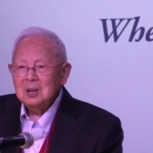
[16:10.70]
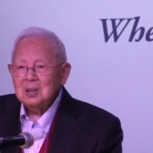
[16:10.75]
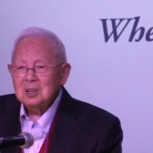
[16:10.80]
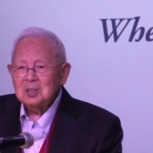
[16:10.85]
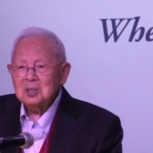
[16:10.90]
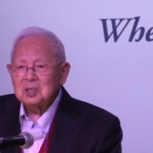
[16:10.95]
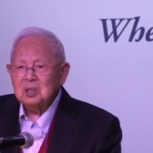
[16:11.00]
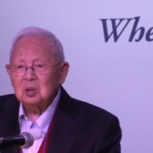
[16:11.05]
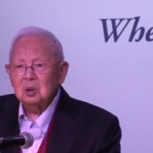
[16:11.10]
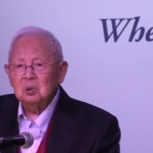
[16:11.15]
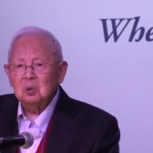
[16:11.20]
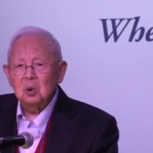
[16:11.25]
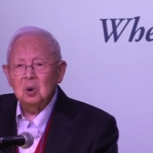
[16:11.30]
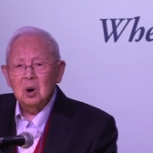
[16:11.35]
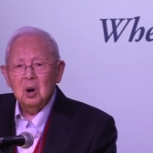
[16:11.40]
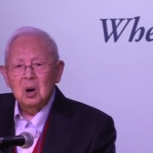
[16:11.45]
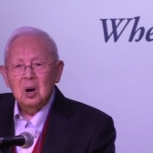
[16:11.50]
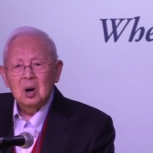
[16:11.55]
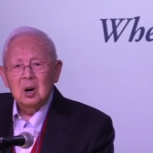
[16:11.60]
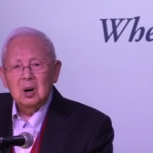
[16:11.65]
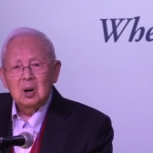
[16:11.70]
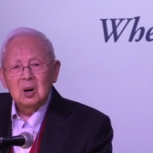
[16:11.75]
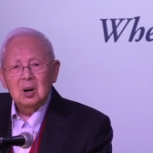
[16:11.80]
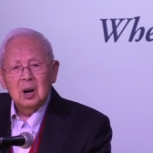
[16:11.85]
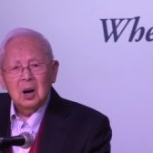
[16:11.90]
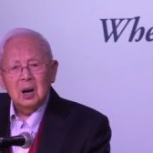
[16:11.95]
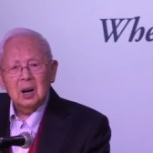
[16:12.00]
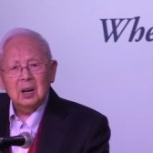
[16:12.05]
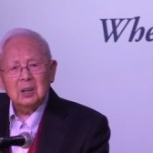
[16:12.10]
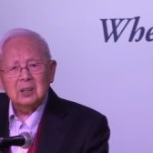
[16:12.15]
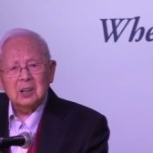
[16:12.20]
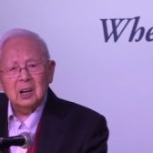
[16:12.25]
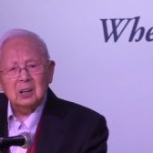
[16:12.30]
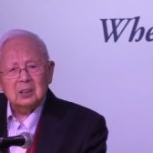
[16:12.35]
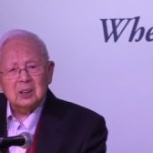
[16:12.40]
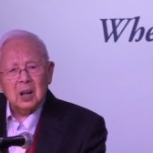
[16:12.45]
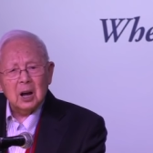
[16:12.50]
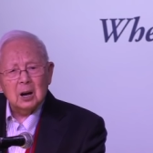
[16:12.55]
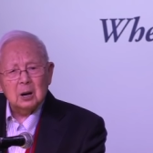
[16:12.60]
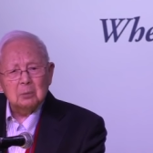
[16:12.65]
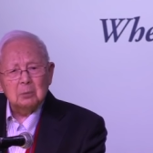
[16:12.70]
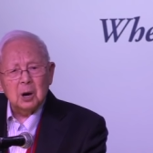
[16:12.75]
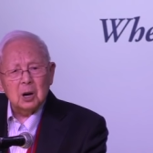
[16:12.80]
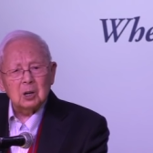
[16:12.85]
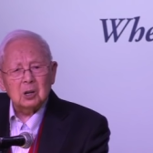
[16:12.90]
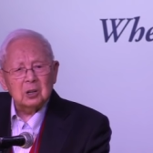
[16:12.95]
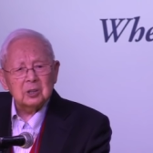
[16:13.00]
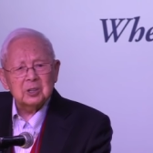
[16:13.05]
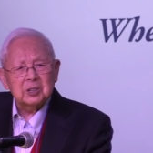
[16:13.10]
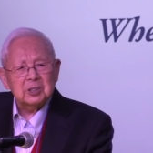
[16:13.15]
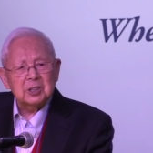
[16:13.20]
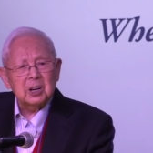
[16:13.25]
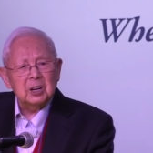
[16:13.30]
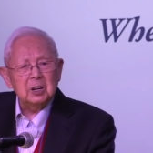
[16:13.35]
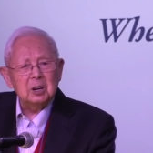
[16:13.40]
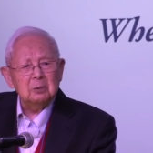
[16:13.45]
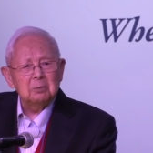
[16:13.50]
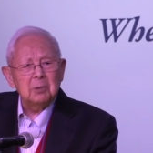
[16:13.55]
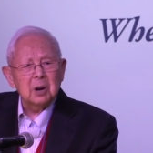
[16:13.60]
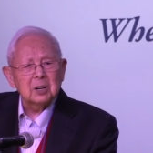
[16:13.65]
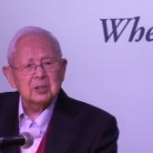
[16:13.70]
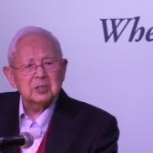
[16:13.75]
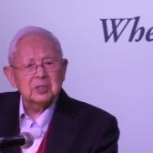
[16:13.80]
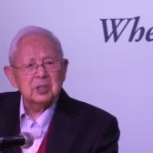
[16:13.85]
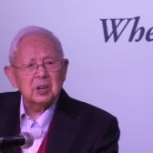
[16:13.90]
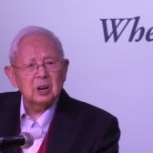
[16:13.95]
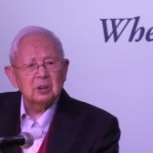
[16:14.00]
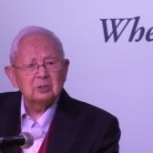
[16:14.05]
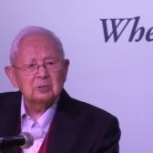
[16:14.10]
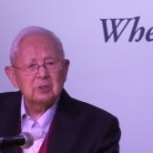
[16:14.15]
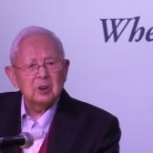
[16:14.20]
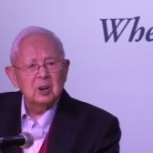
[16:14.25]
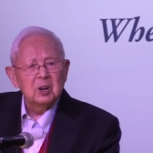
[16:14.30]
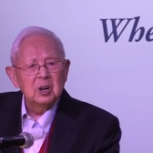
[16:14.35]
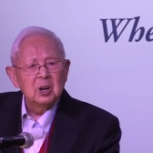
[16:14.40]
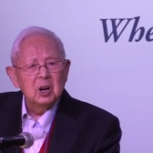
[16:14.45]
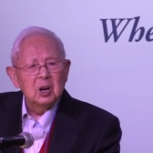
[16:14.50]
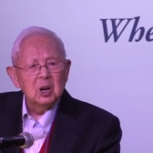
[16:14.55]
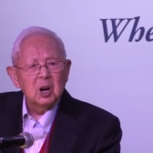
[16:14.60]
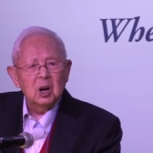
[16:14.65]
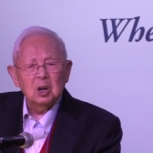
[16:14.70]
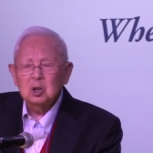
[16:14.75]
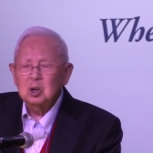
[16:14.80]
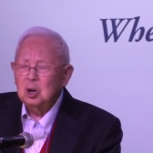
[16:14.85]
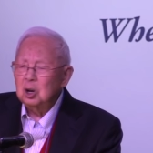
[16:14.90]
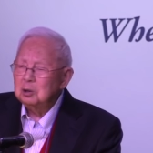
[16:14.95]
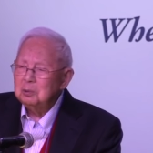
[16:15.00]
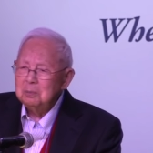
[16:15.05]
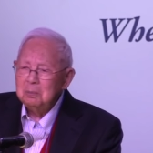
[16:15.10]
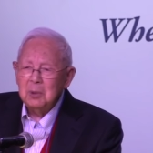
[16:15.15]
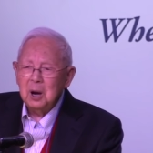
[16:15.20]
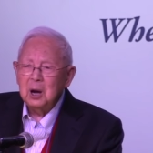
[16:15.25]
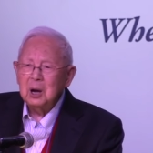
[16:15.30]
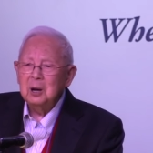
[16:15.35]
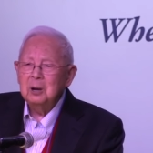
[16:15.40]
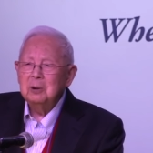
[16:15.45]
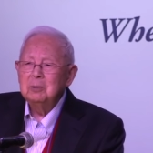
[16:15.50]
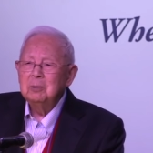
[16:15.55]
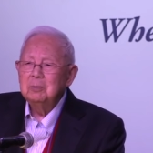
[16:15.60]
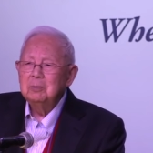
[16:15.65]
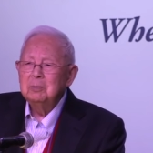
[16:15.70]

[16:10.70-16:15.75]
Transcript: So at that time, I considered myself a good man.